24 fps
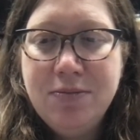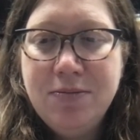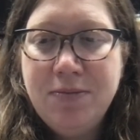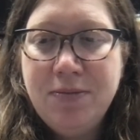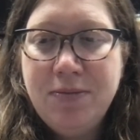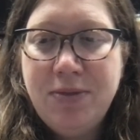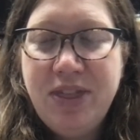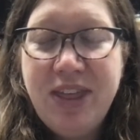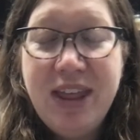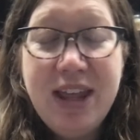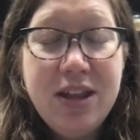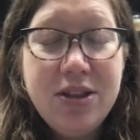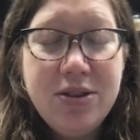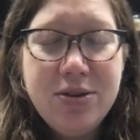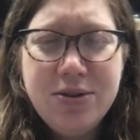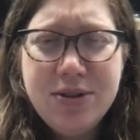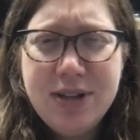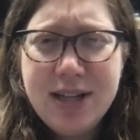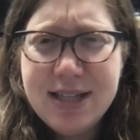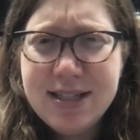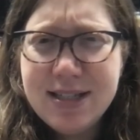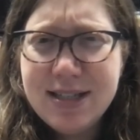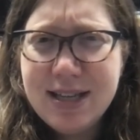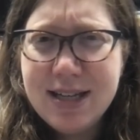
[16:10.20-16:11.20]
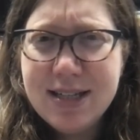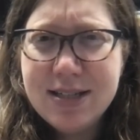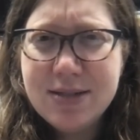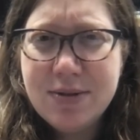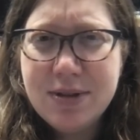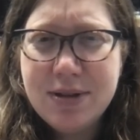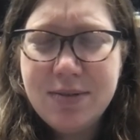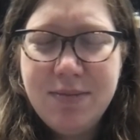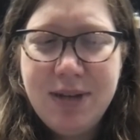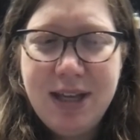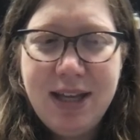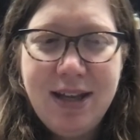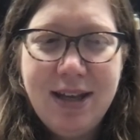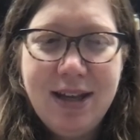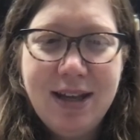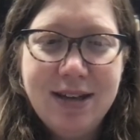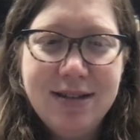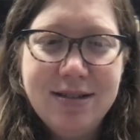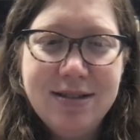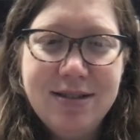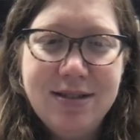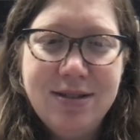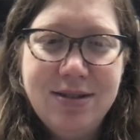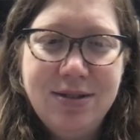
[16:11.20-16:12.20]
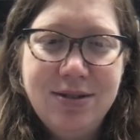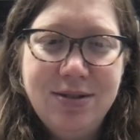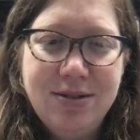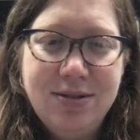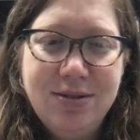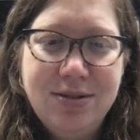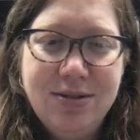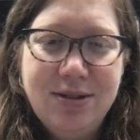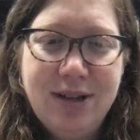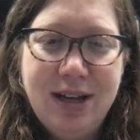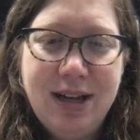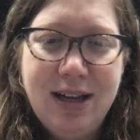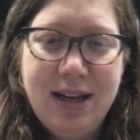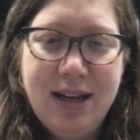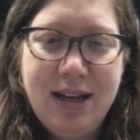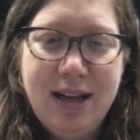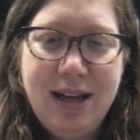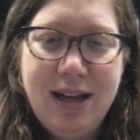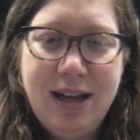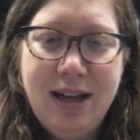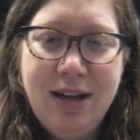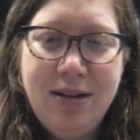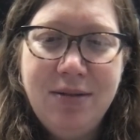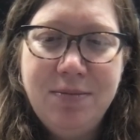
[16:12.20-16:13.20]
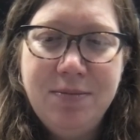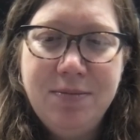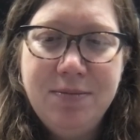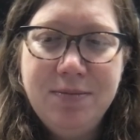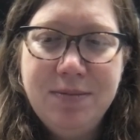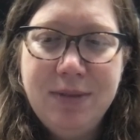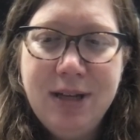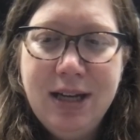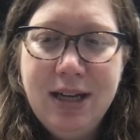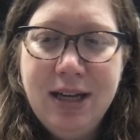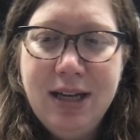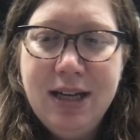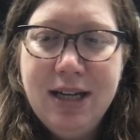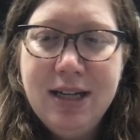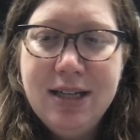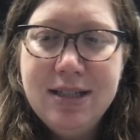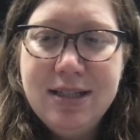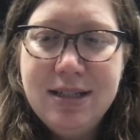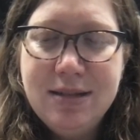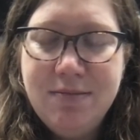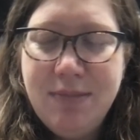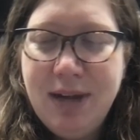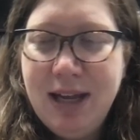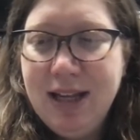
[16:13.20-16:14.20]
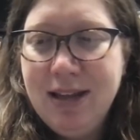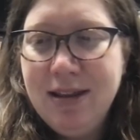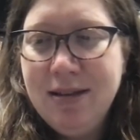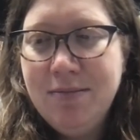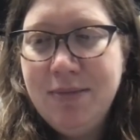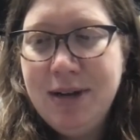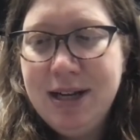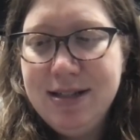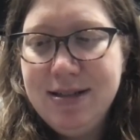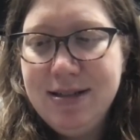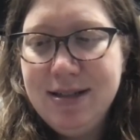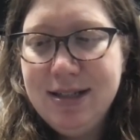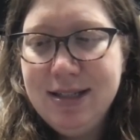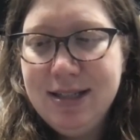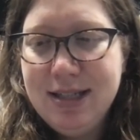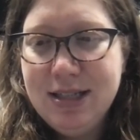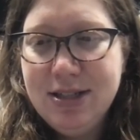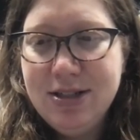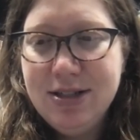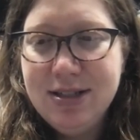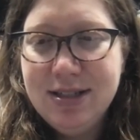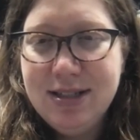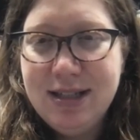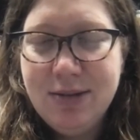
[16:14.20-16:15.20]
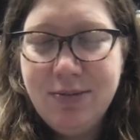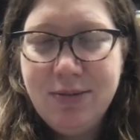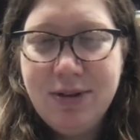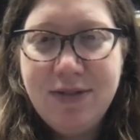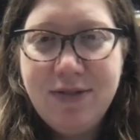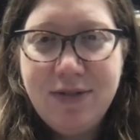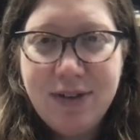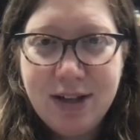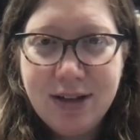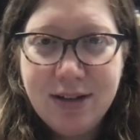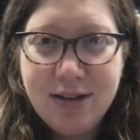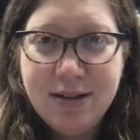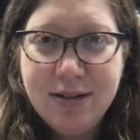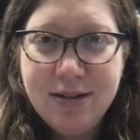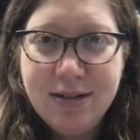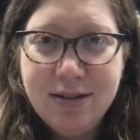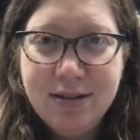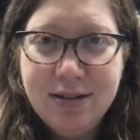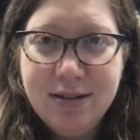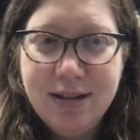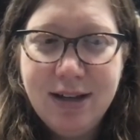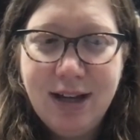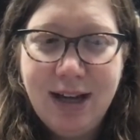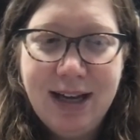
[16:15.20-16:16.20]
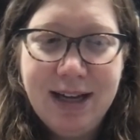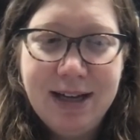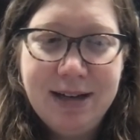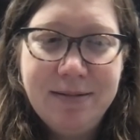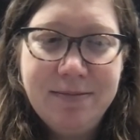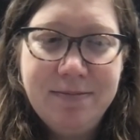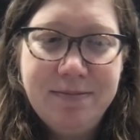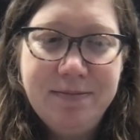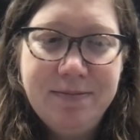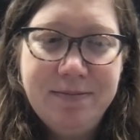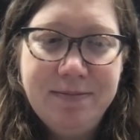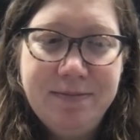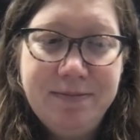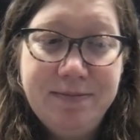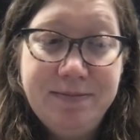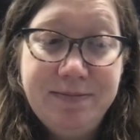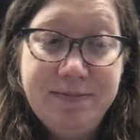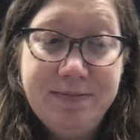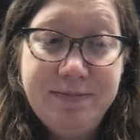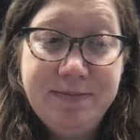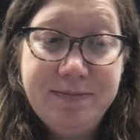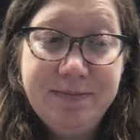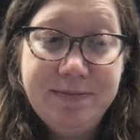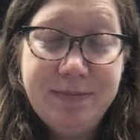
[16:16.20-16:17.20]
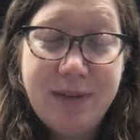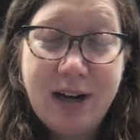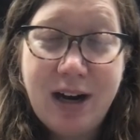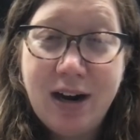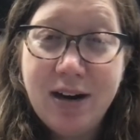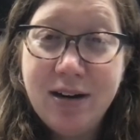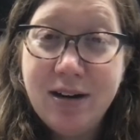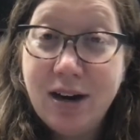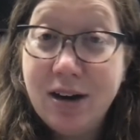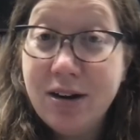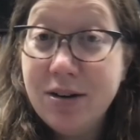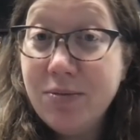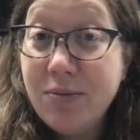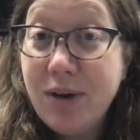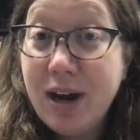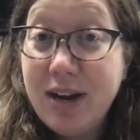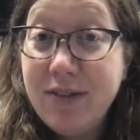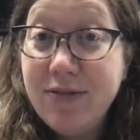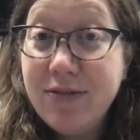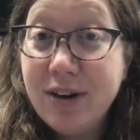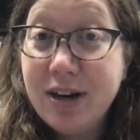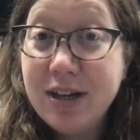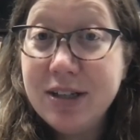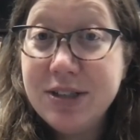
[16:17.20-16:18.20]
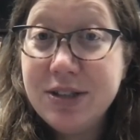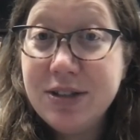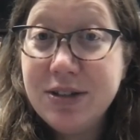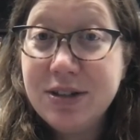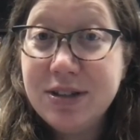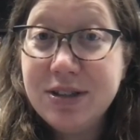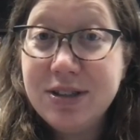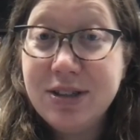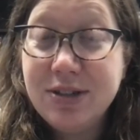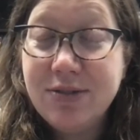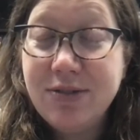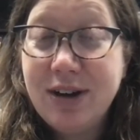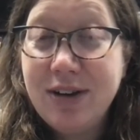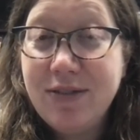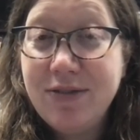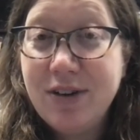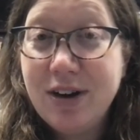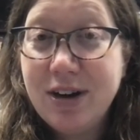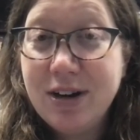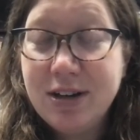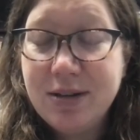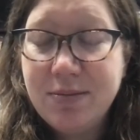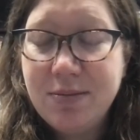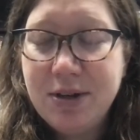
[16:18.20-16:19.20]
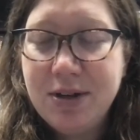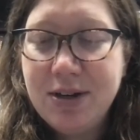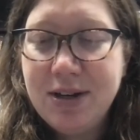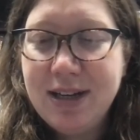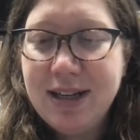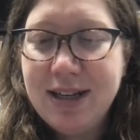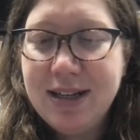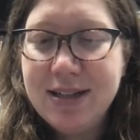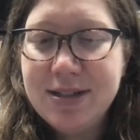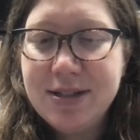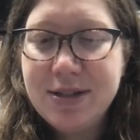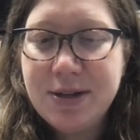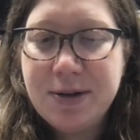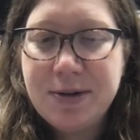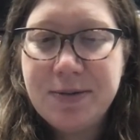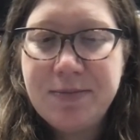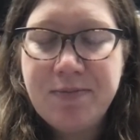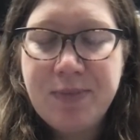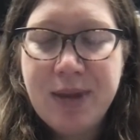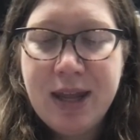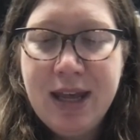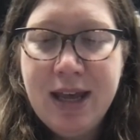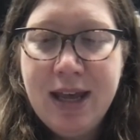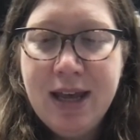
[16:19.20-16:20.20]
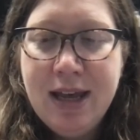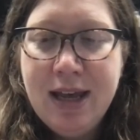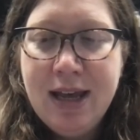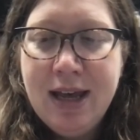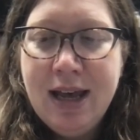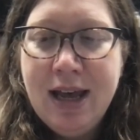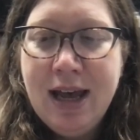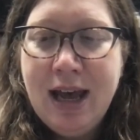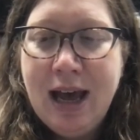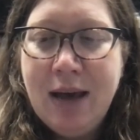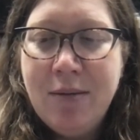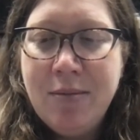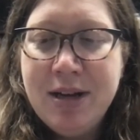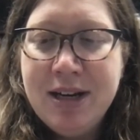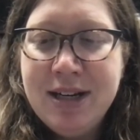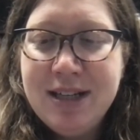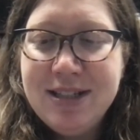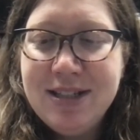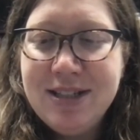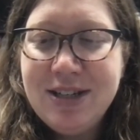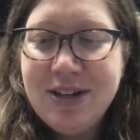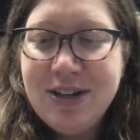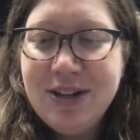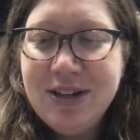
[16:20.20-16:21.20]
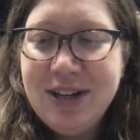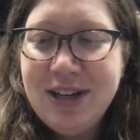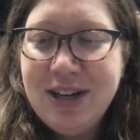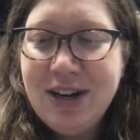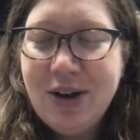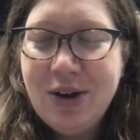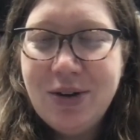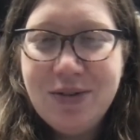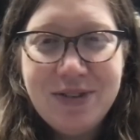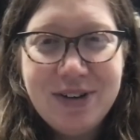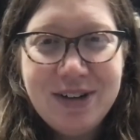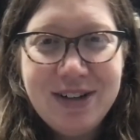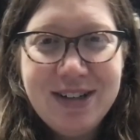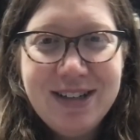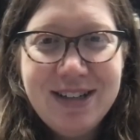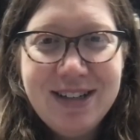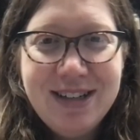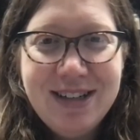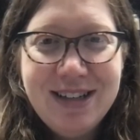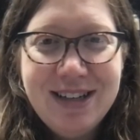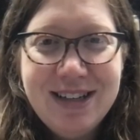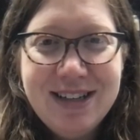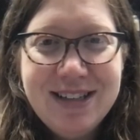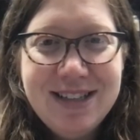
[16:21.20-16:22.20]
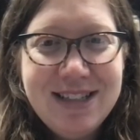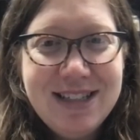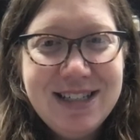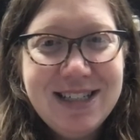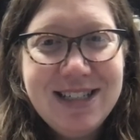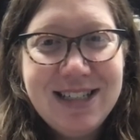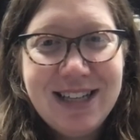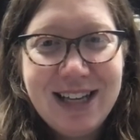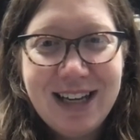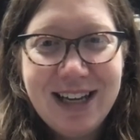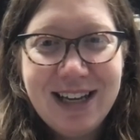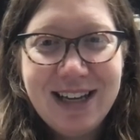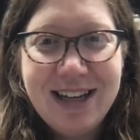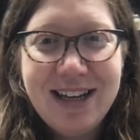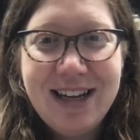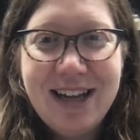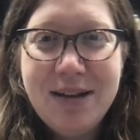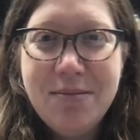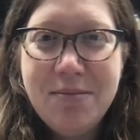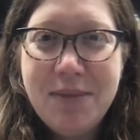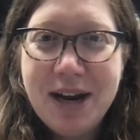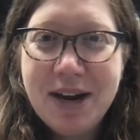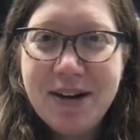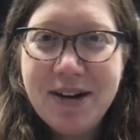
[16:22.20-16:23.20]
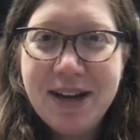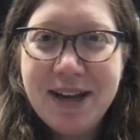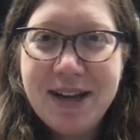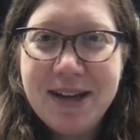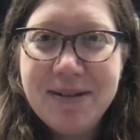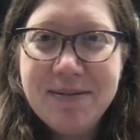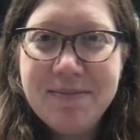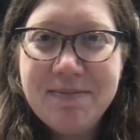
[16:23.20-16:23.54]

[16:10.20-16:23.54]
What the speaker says: think through these things with me and to help to make the best decisions that we feel are right for our church and right for our community. So I'm going to turn it over to Dan and Mary.